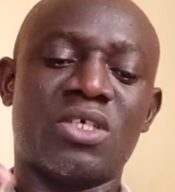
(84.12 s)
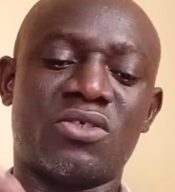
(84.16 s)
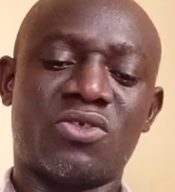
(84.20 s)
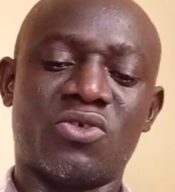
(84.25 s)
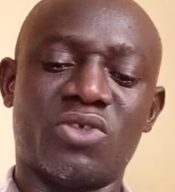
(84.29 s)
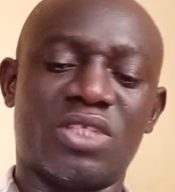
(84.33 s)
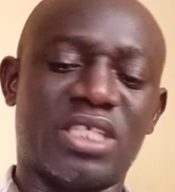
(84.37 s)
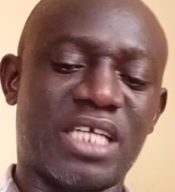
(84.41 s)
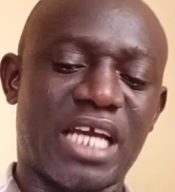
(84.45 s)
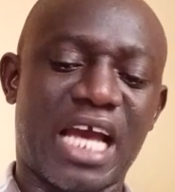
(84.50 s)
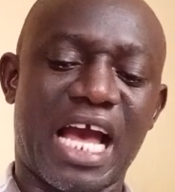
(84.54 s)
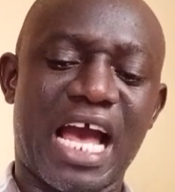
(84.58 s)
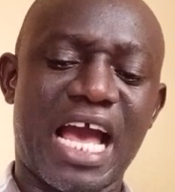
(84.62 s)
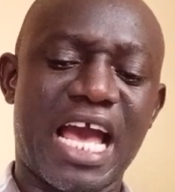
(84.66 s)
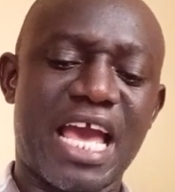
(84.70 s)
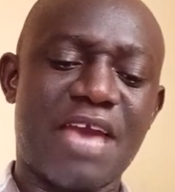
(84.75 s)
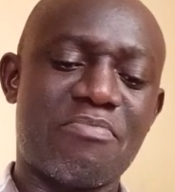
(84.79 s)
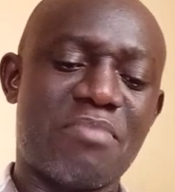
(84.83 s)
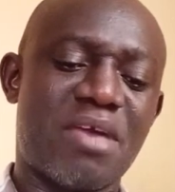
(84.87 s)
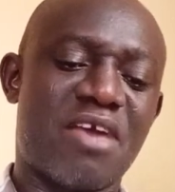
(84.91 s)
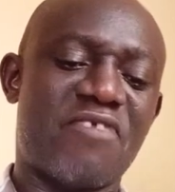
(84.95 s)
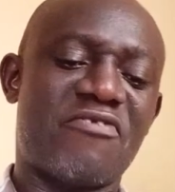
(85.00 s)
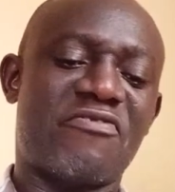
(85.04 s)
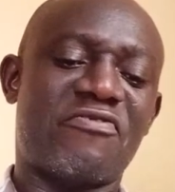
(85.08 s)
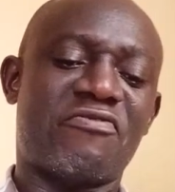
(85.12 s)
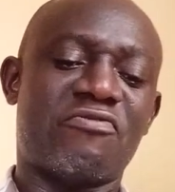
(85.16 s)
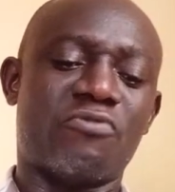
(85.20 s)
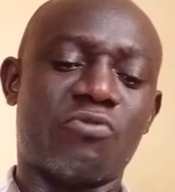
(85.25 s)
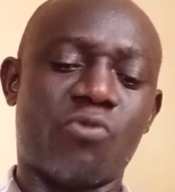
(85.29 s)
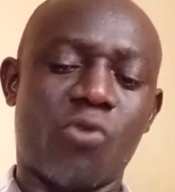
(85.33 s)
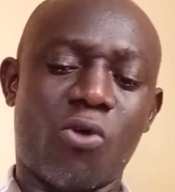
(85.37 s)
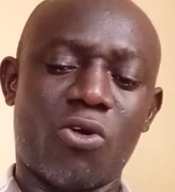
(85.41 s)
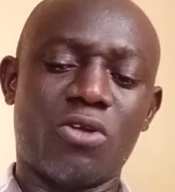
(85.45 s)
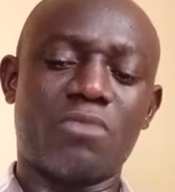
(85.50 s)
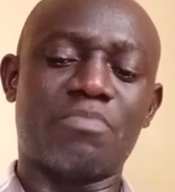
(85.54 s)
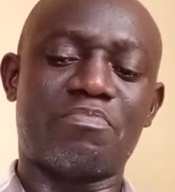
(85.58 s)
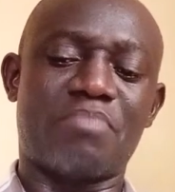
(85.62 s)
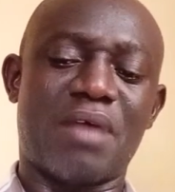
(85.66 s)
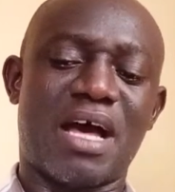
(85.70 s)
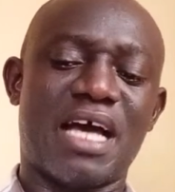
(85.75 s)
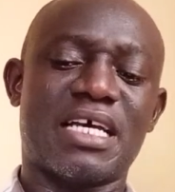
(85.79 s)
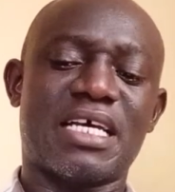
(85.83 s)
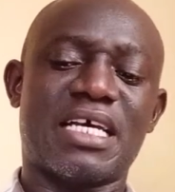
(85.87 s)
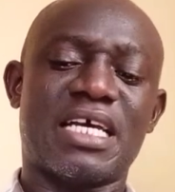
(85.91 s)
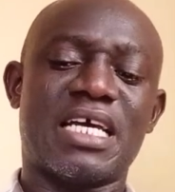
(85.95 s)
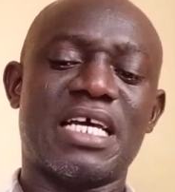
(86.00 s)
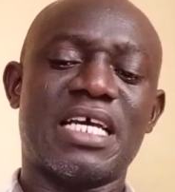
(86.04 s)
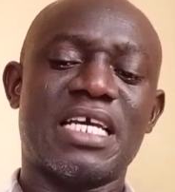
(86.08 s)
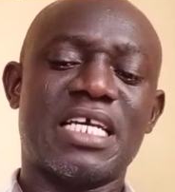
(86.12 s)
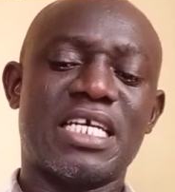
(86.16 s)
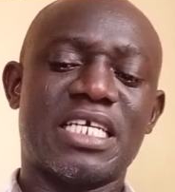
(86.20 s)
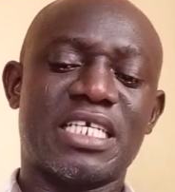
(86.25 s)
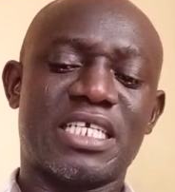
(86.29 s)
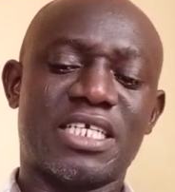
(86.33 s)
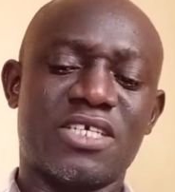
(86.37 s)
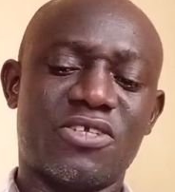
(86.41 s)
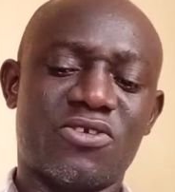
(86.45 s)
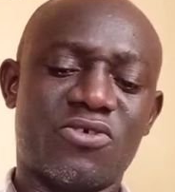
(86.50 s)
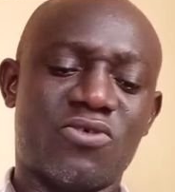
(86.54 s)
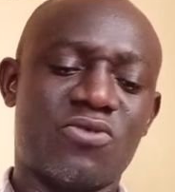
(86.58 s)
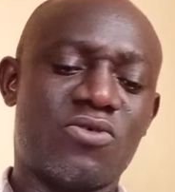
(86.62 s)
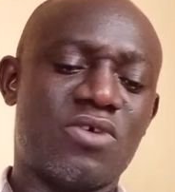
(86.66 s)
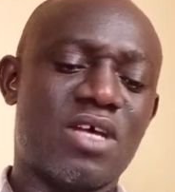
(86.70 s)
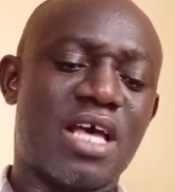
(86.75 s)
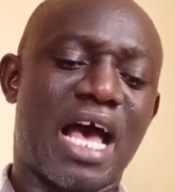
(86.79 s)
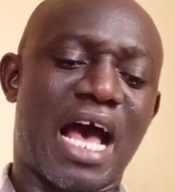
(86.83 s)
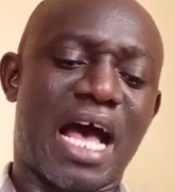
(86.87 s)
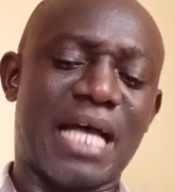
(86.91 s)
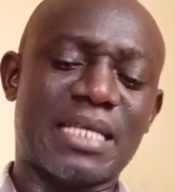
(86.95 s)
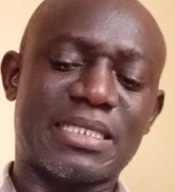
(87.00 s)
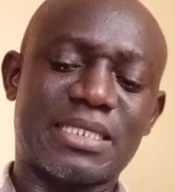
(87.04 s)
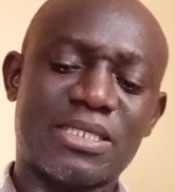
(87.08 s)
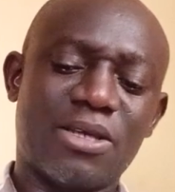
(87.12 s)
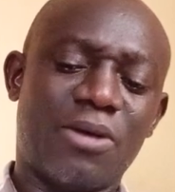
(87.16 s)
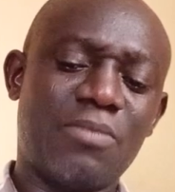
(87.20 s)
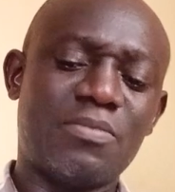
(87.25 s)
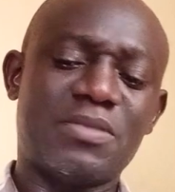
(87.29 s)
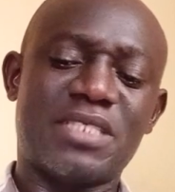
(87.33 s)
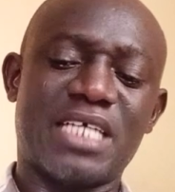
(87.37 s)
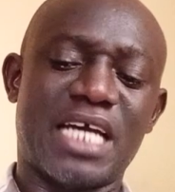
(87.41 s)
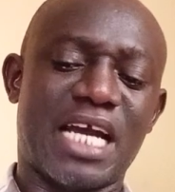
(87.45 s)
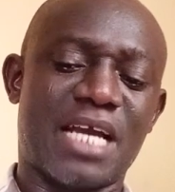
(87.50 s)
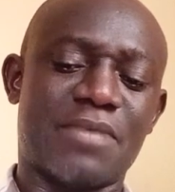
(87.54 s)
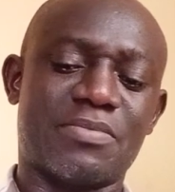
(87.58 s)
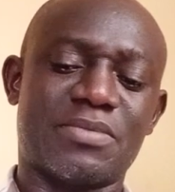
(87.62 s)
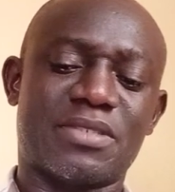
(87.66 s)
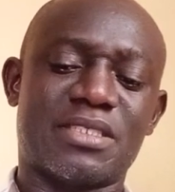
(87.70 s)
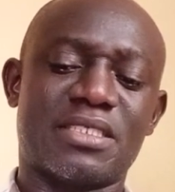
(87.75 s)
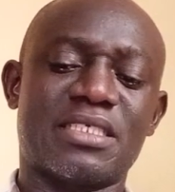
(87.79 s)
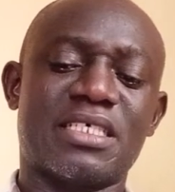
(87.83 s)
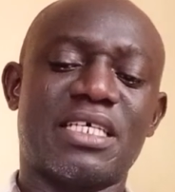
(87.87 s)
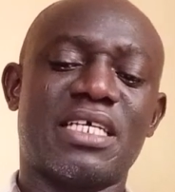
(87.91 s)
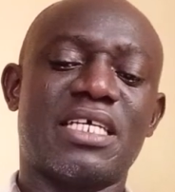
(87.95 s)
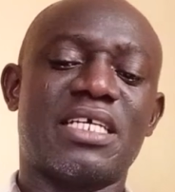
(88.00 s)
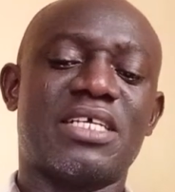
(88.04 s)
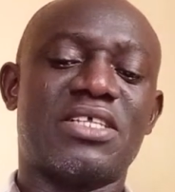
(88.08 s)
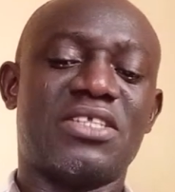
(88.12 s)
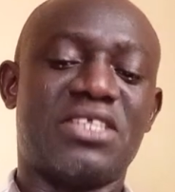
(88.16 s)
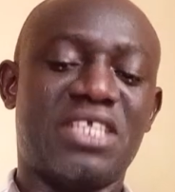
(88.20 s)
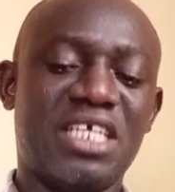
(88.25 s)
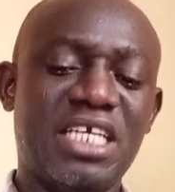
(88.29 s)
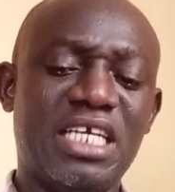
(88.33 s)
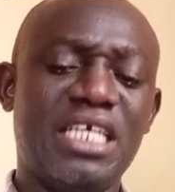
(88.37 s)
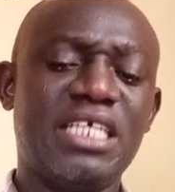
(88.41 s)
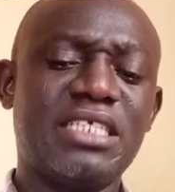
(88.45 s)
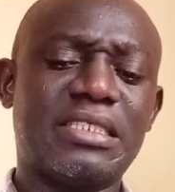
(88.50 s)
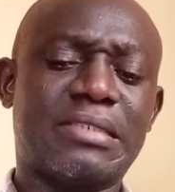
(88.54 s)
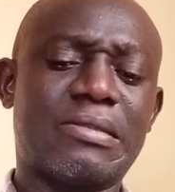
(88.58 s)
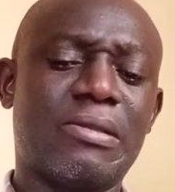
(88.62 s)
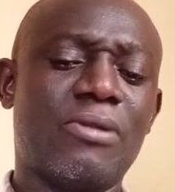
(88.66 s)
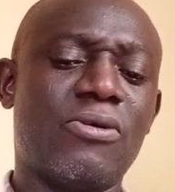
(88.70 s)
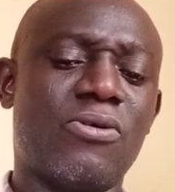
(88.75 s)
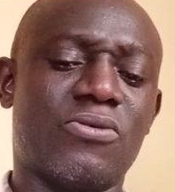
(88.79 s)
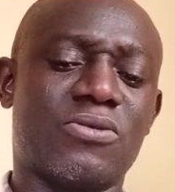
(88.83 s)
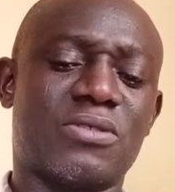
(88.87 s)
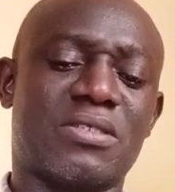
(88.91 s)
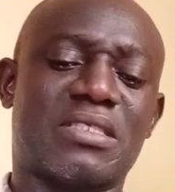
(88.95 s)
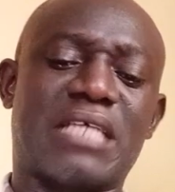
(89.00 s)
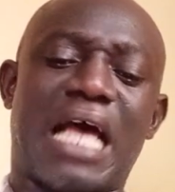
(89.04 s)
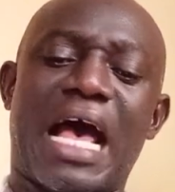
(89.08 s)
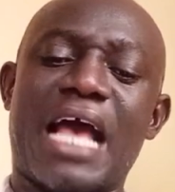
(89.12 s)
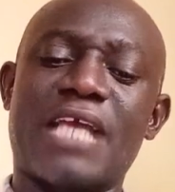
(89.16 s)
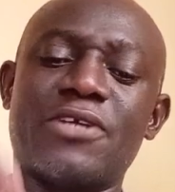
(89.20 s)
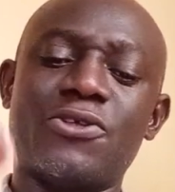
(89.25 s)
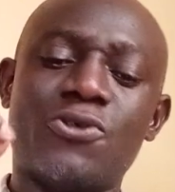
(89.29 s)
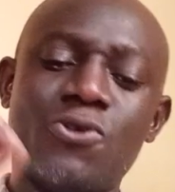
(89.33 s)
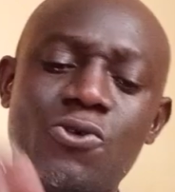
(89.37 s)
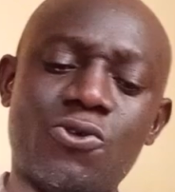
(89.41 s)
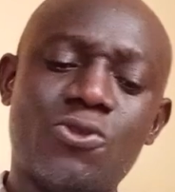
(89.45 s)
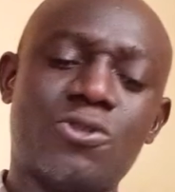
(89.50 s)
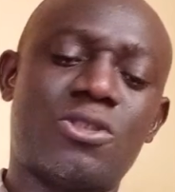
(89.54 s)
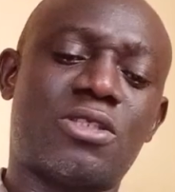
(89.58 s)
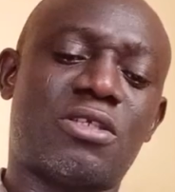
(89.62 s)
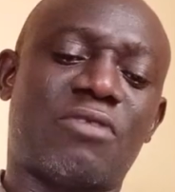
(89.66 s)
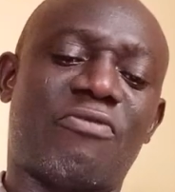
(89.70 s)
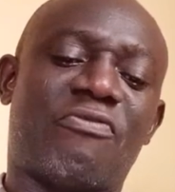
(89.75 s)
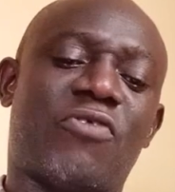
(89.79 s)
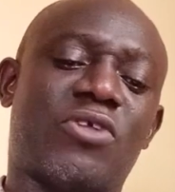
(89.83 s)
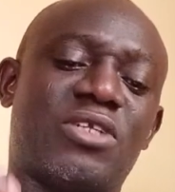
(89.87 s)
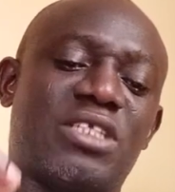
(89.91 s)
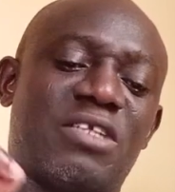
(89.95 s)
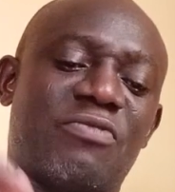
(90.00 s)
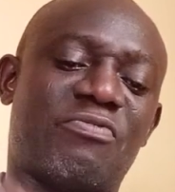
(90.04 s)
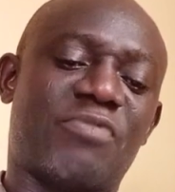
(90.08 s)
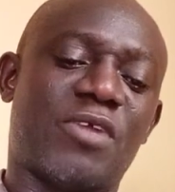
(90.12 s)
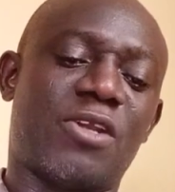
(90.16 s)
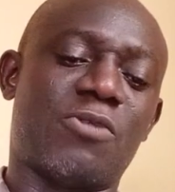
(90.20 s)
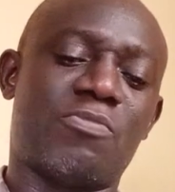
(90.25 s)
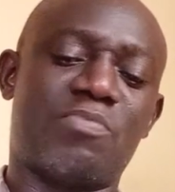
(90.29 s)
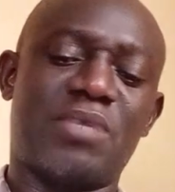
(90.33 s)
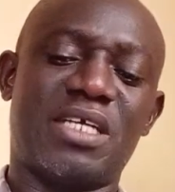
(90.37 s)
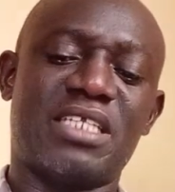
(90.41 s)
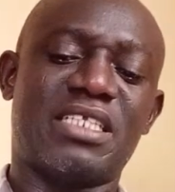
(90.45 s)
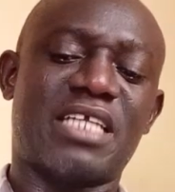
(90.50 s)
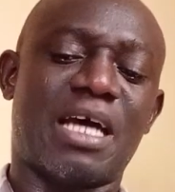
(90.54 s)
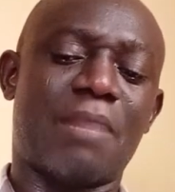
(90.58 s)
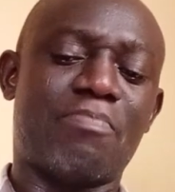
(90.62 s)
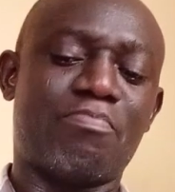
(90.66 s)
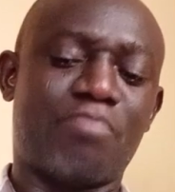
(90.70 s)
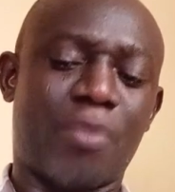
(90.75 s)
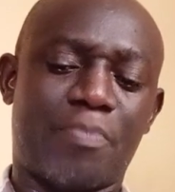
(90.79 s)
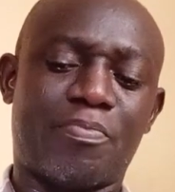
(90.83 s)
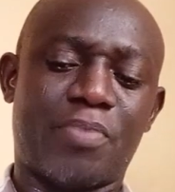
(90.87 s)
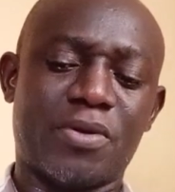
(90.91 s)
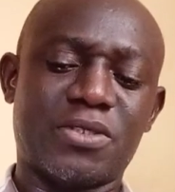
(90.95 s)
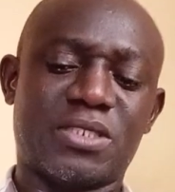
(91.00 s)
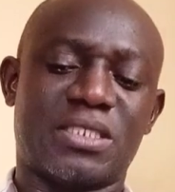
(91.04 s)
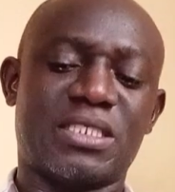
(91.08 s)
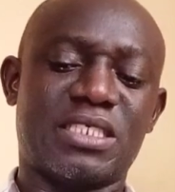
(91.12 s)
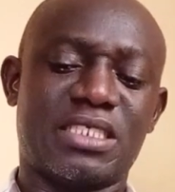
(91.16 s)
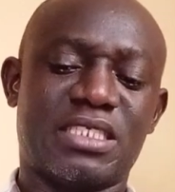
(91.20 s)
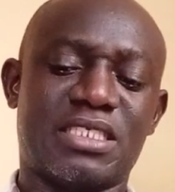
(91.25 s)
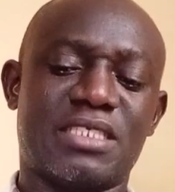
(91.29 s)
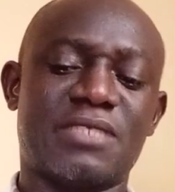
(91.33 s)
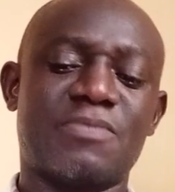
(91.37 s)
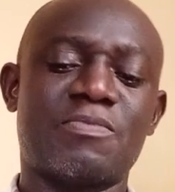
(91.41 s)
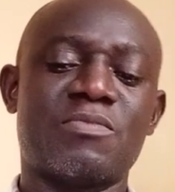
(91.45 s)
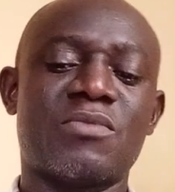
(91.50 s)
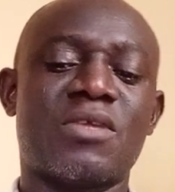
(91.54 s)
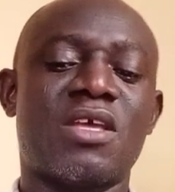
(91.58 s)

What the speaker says: to the IMF, World Bank, and sometimes these loans are used for developmental purposes,